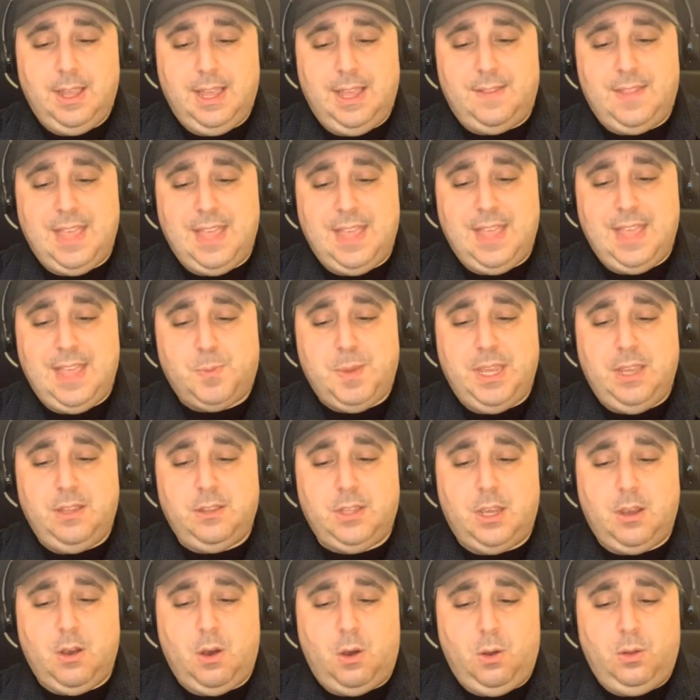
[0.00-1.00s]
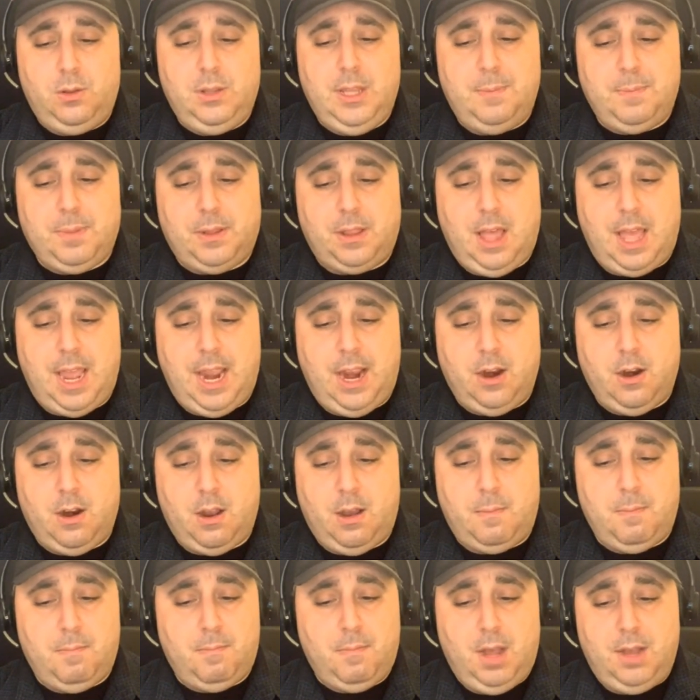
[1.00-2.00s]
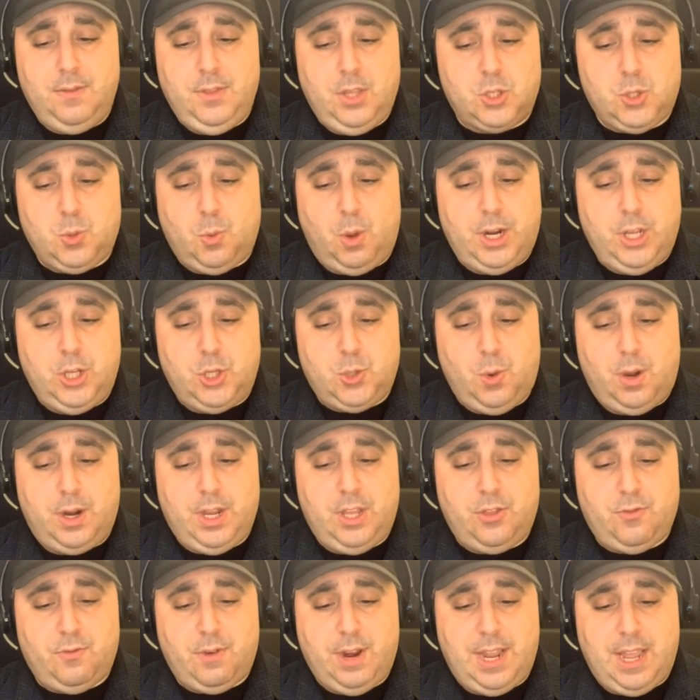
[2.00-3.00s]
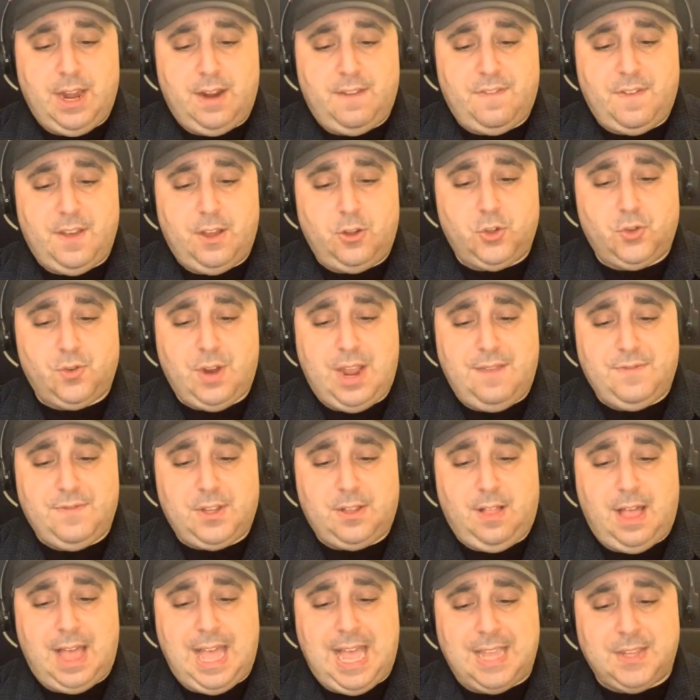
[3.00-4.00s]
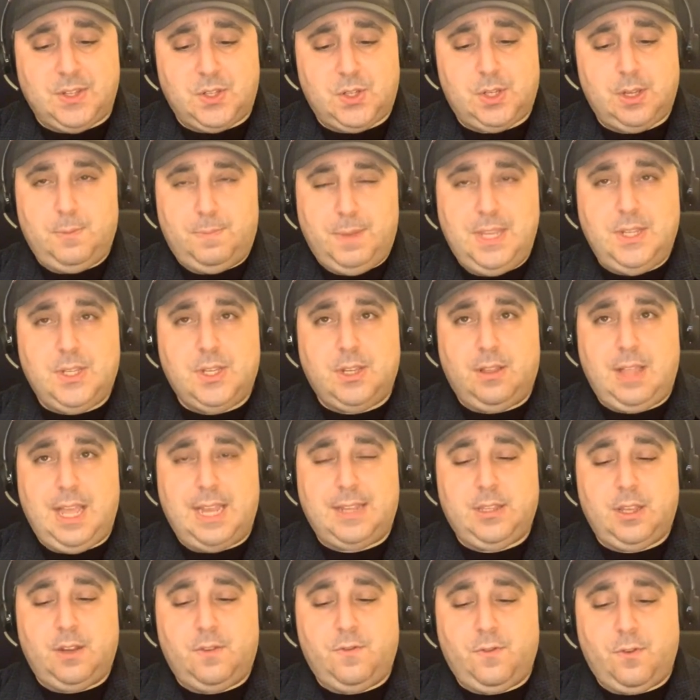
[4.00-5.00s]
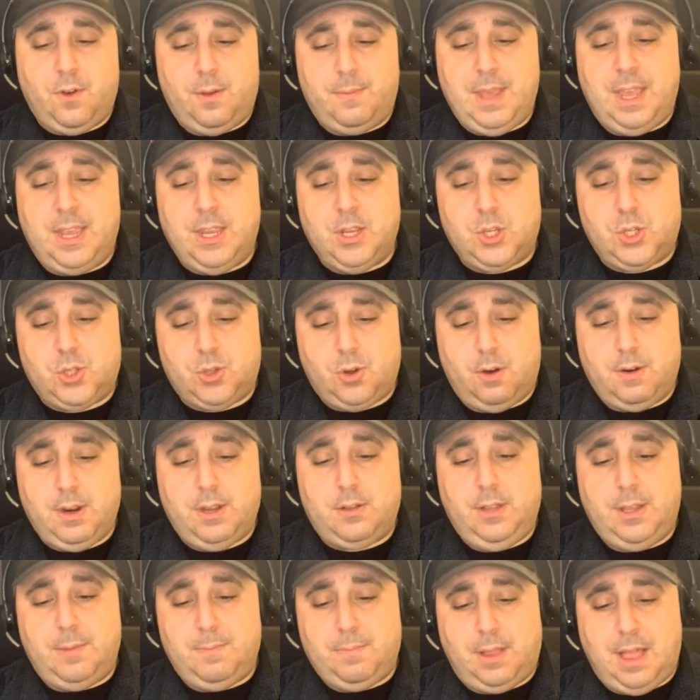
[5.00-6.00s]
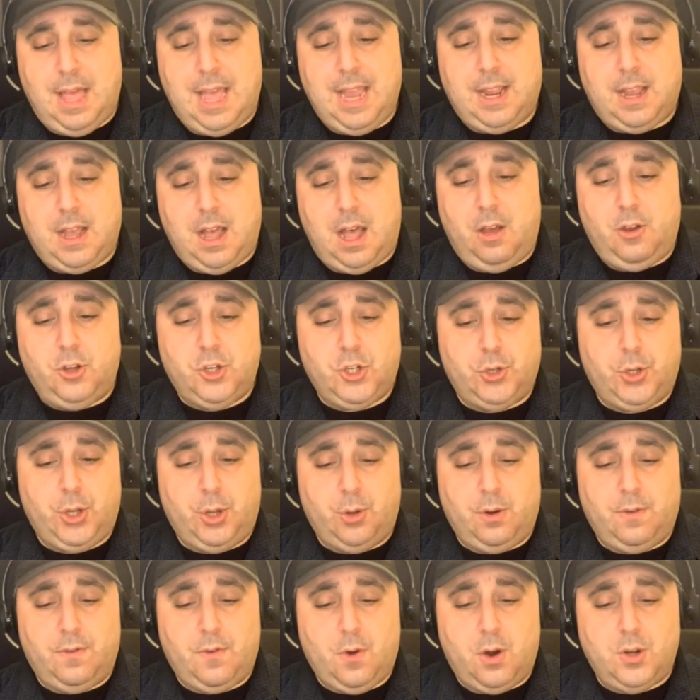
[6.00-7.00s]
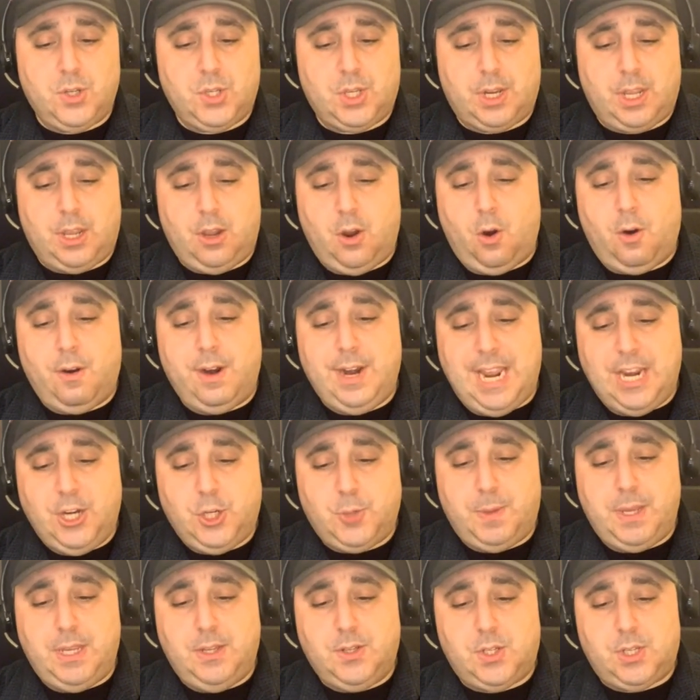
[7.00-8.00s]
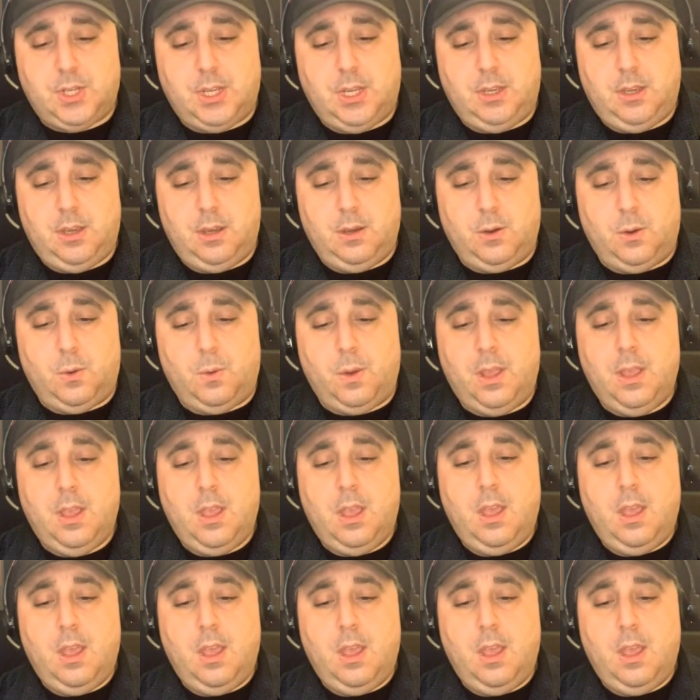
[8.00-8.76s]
And that is being the only player among the twenty twenty-three N F L draft class to be selected from a historically black college or university, or an H B C U.